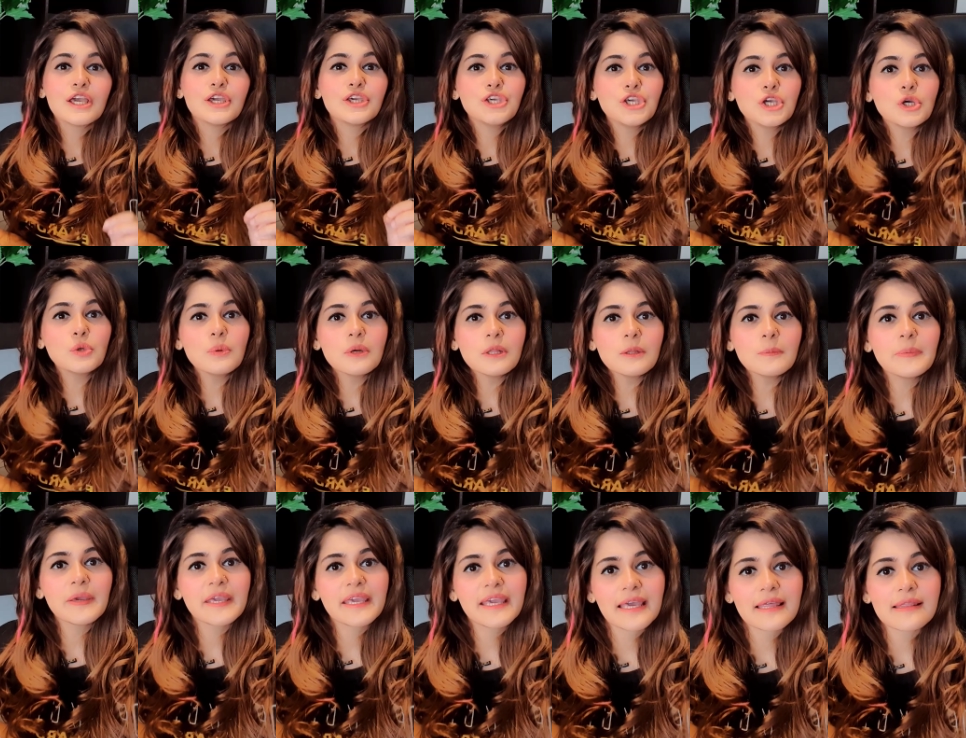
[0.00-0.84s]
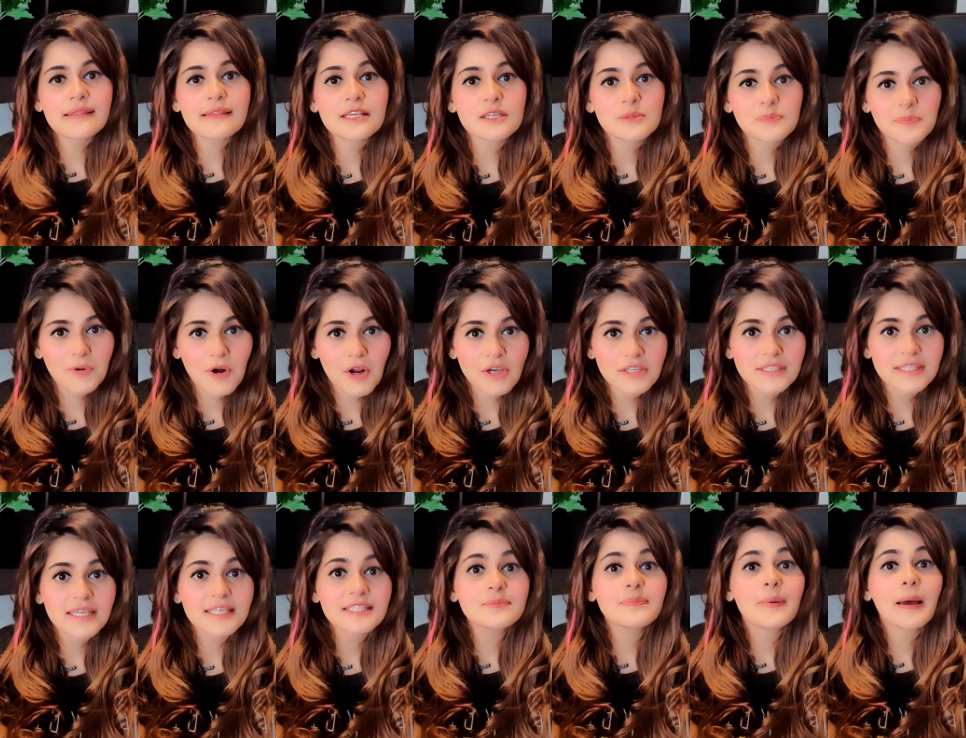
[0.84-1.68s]
You will begin this
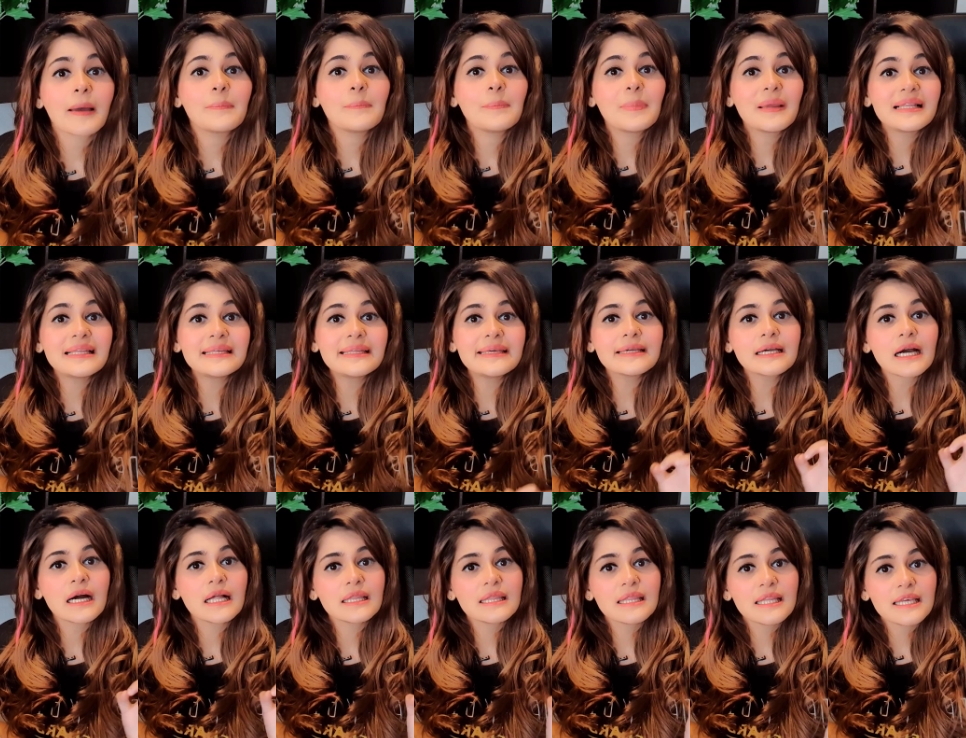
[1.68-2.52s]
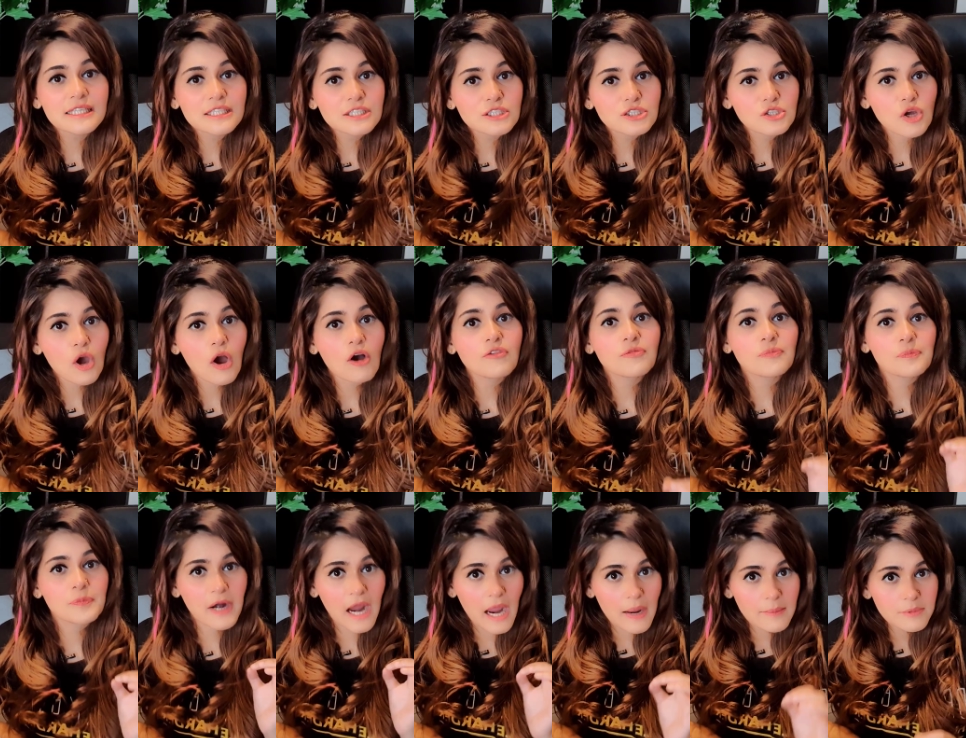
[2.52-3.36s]
process by building a list
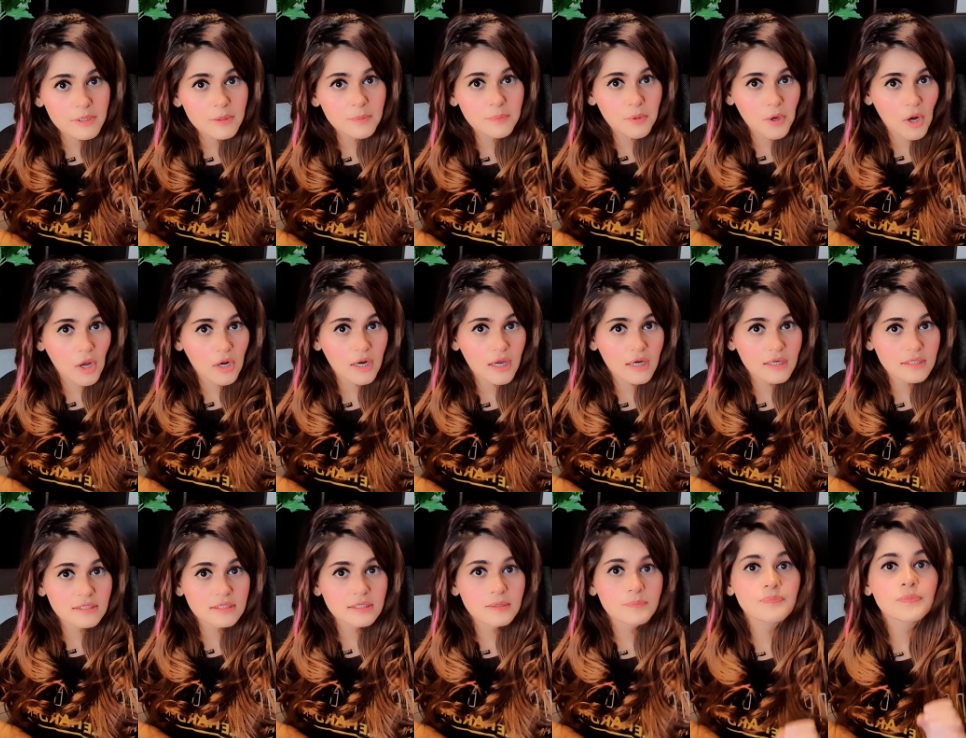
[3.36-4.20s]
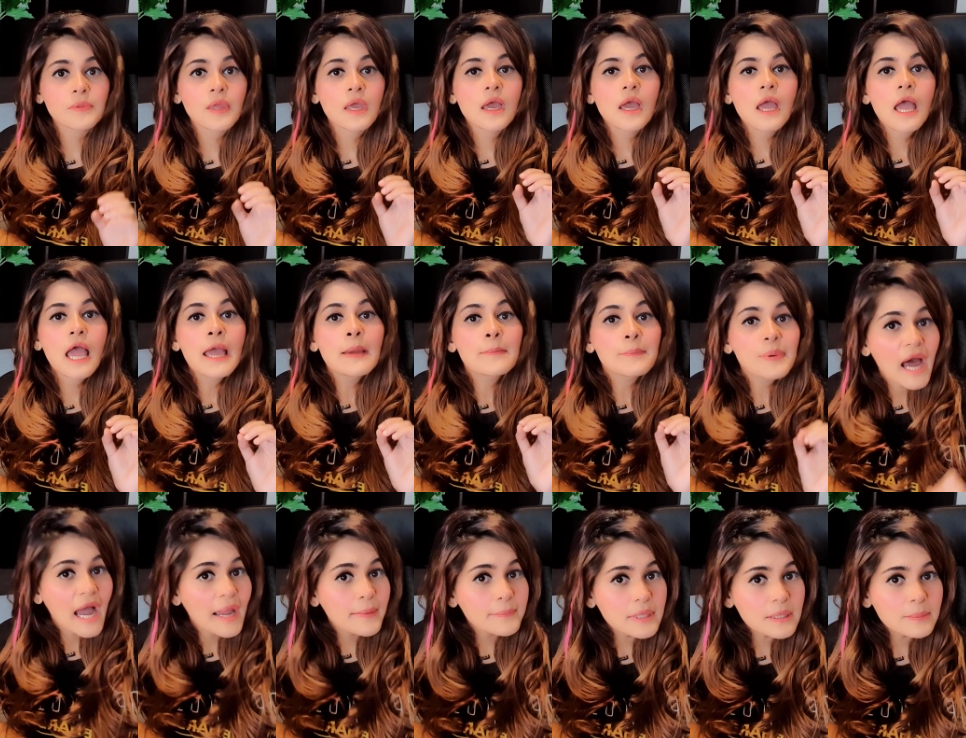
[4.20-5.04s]
of primary products.
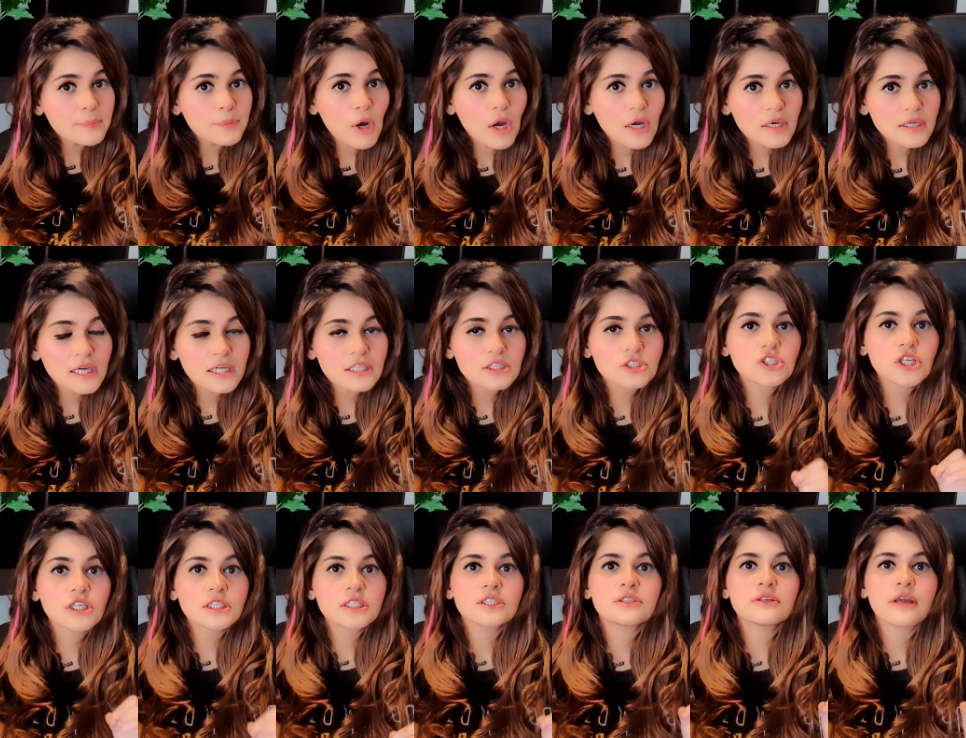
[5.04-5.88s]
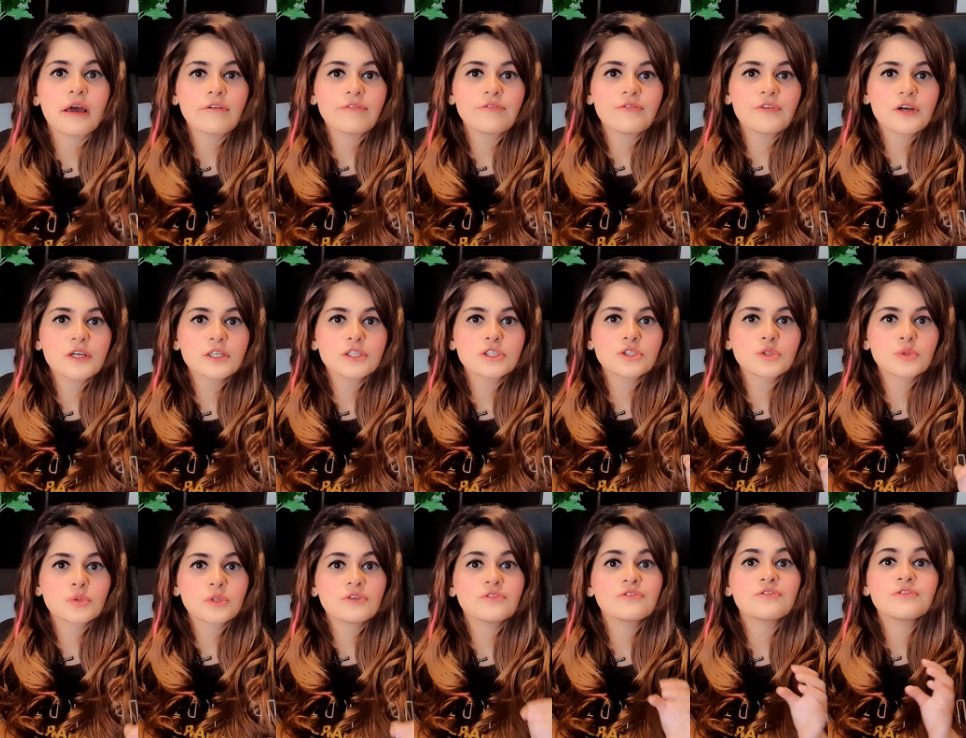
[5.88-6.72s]
Primary products just refers
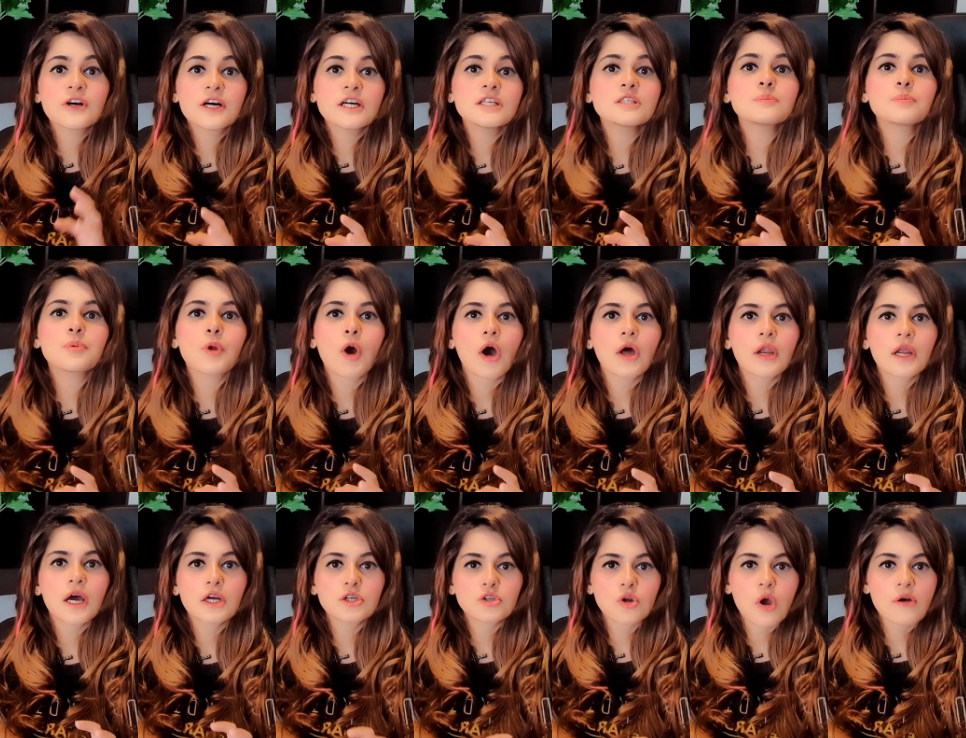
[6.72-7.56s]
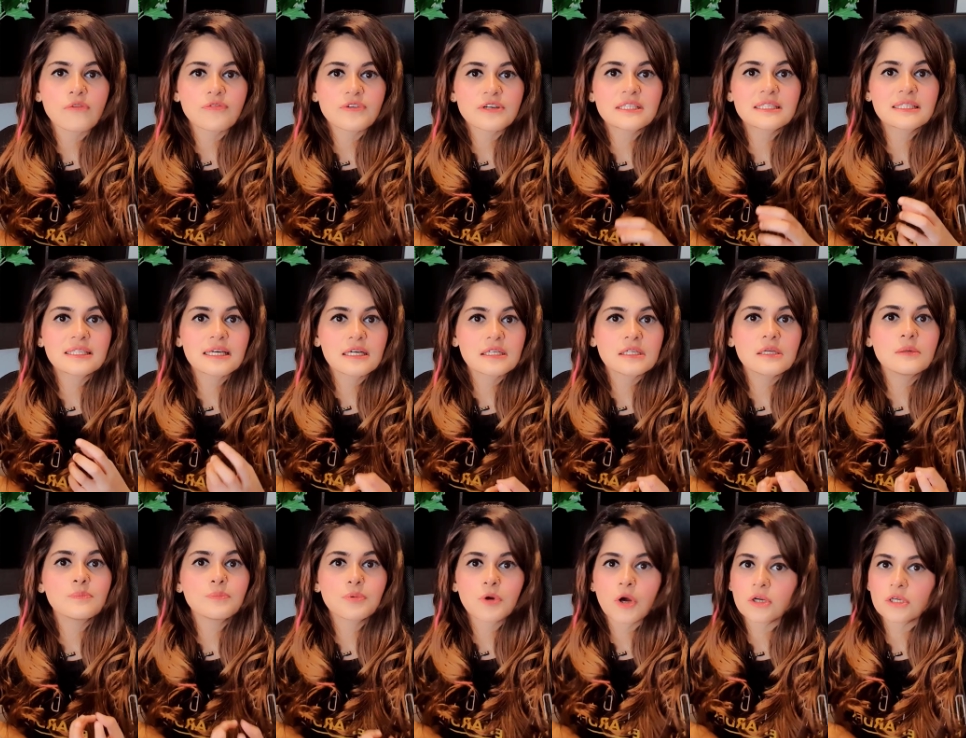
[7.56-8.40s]
to the first product of a
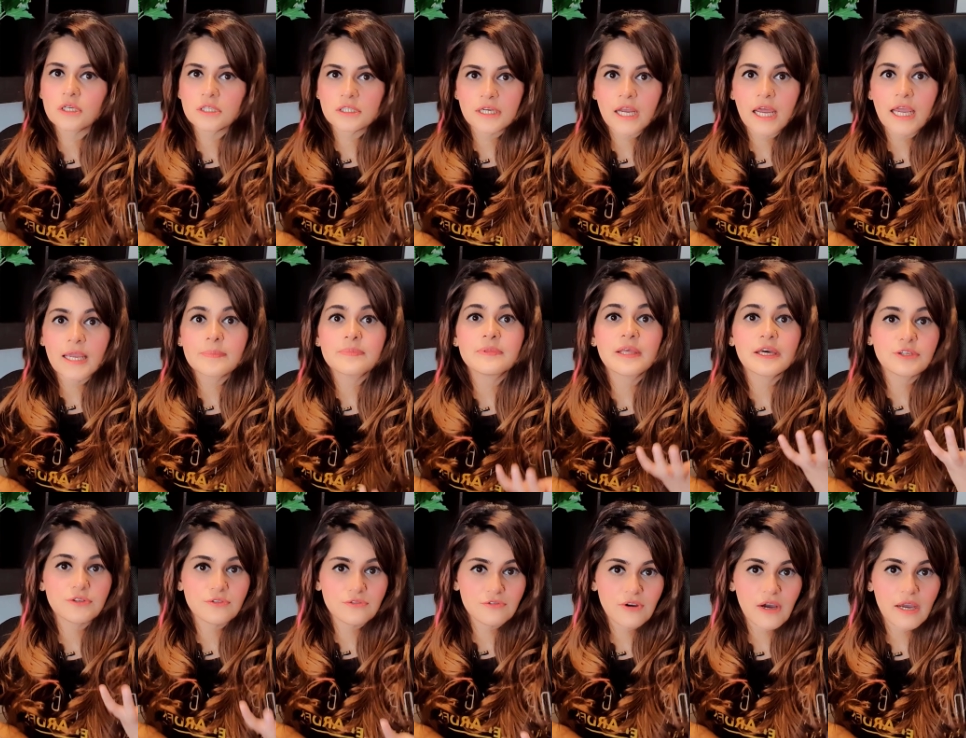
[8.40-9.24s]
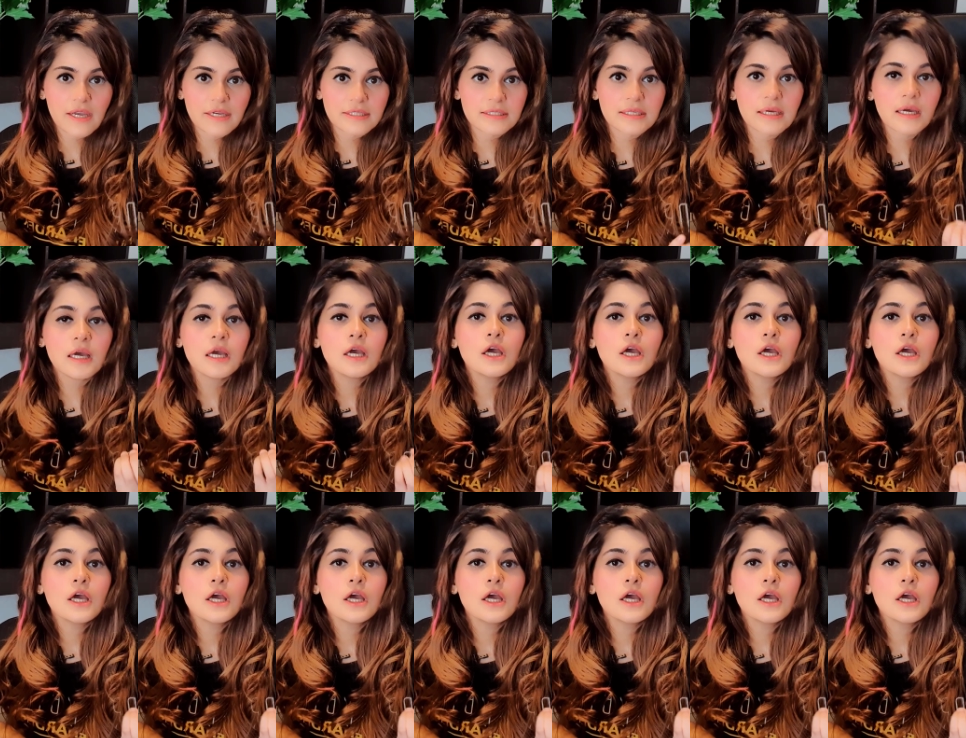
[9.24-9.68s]
certain product type that you find.